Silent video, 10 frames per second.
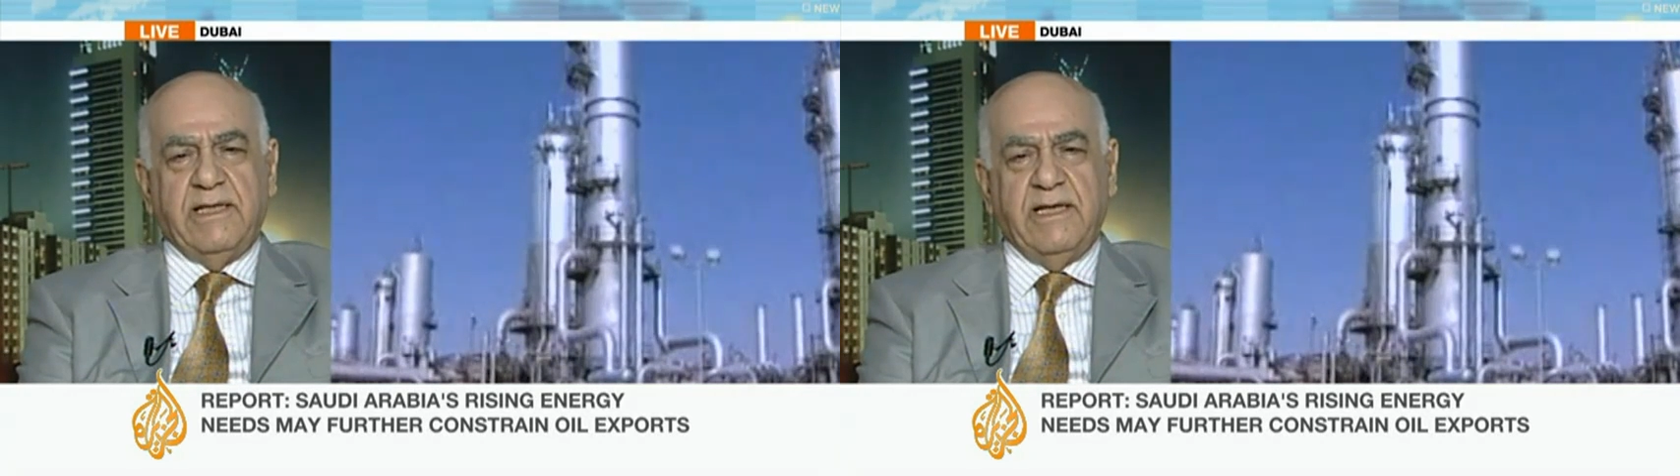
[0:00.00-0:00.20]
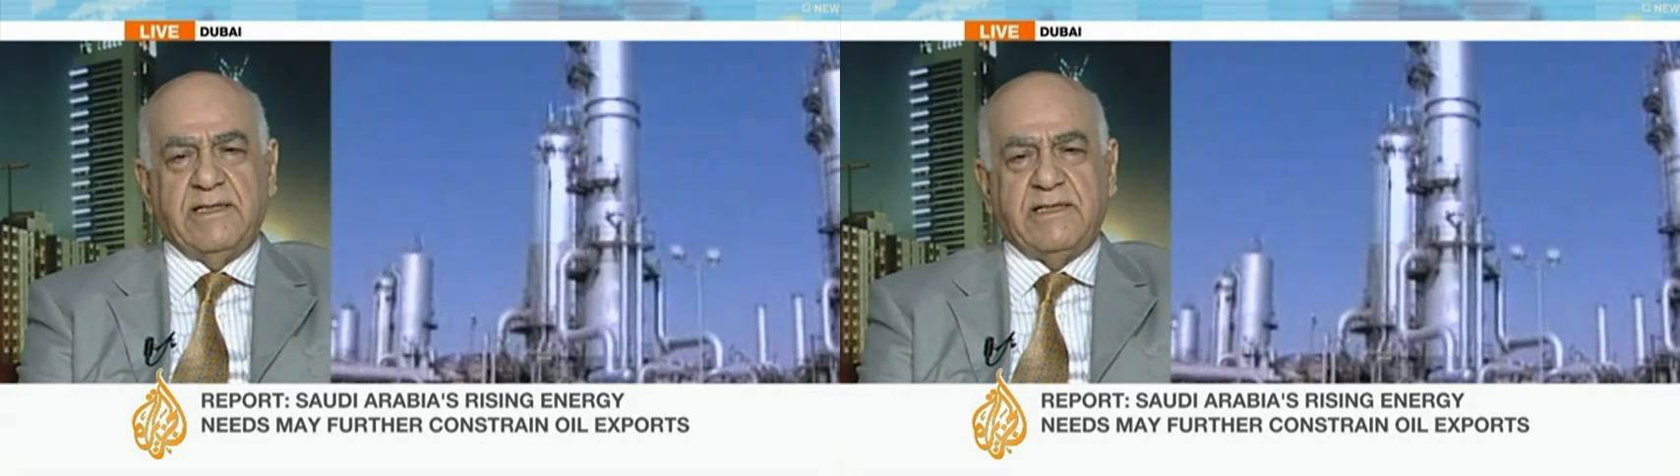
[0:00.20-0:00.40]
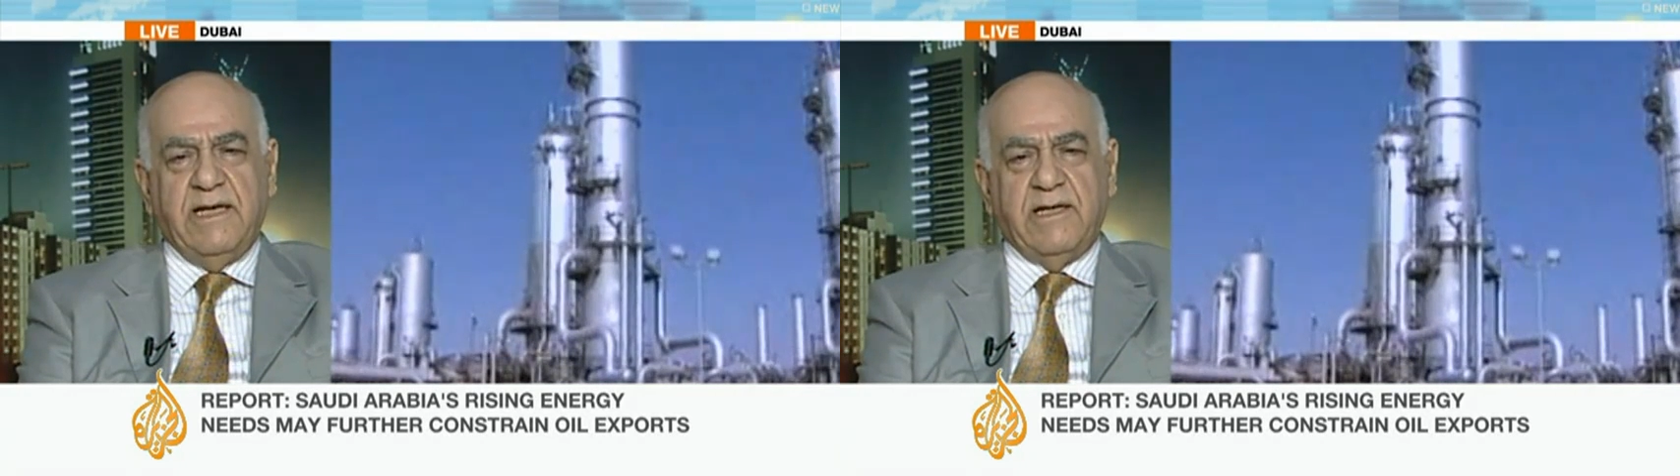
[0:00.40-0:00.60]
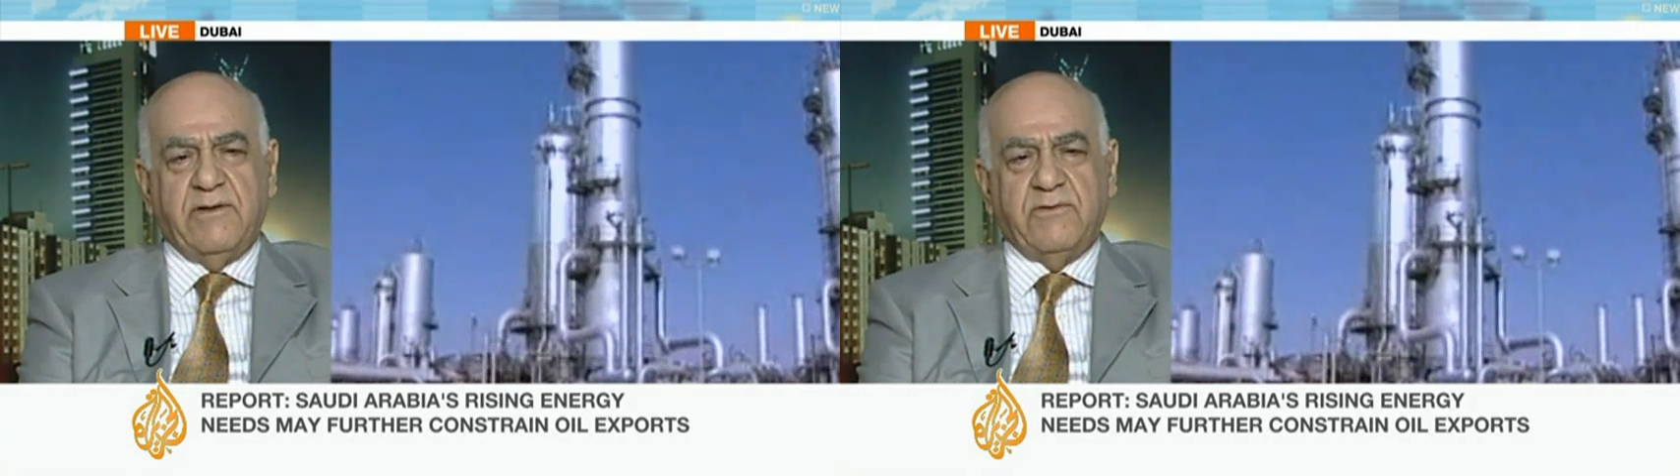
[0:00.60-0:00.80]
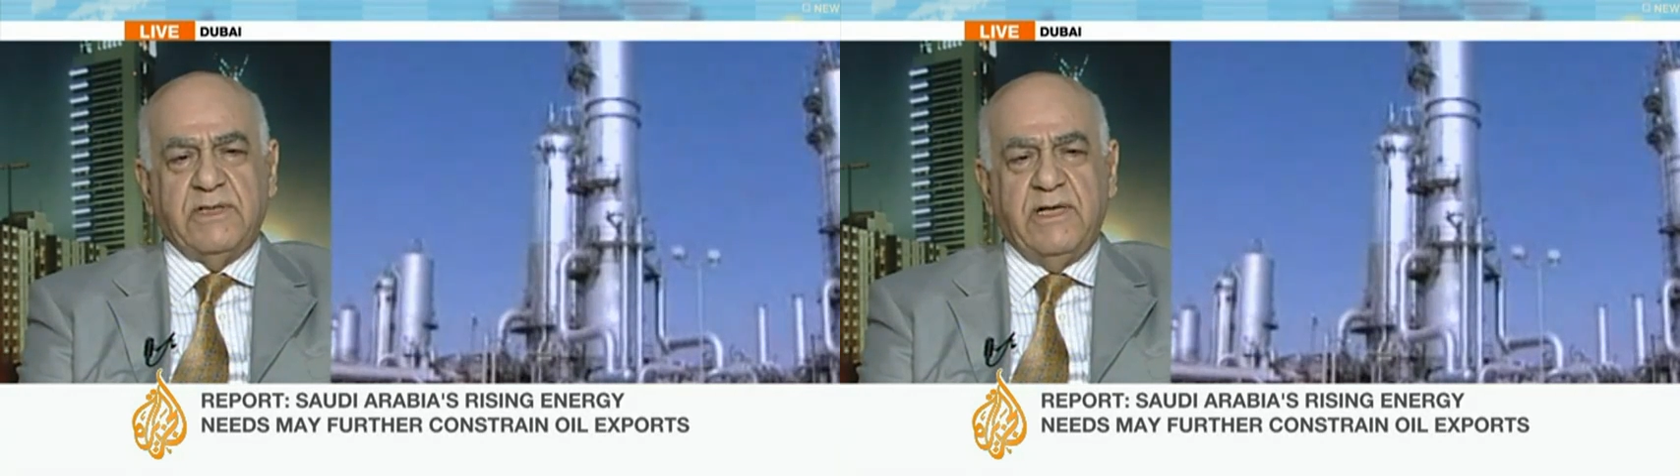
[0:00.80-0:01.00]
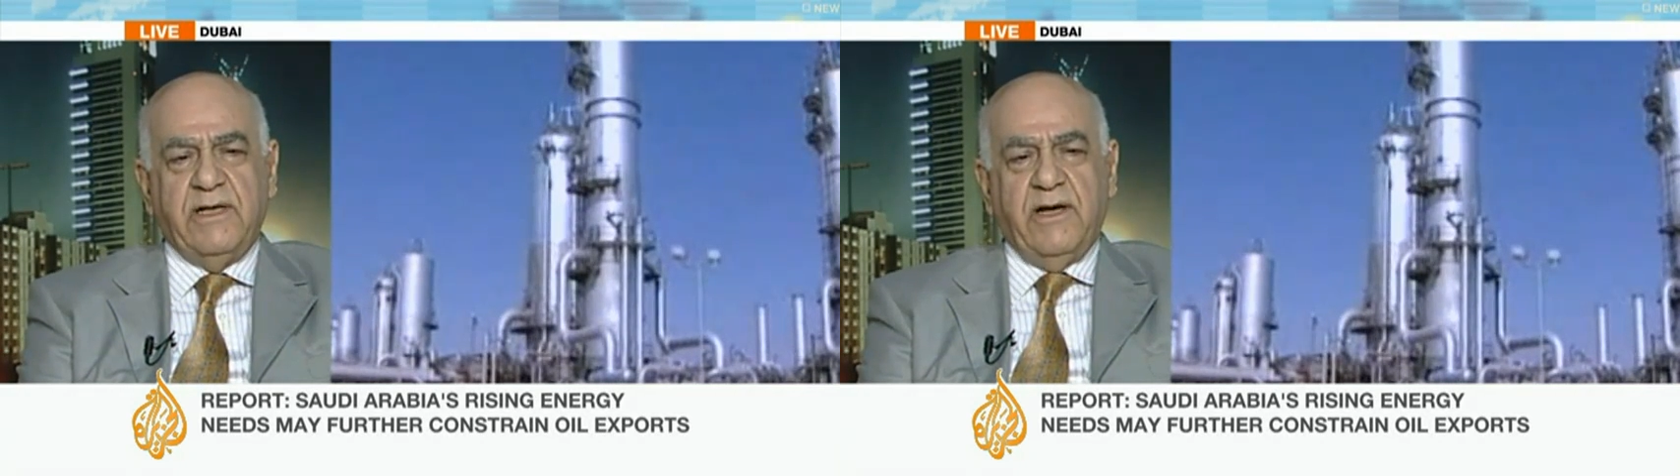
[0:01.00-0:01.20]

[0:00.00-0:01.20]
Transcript: the reserves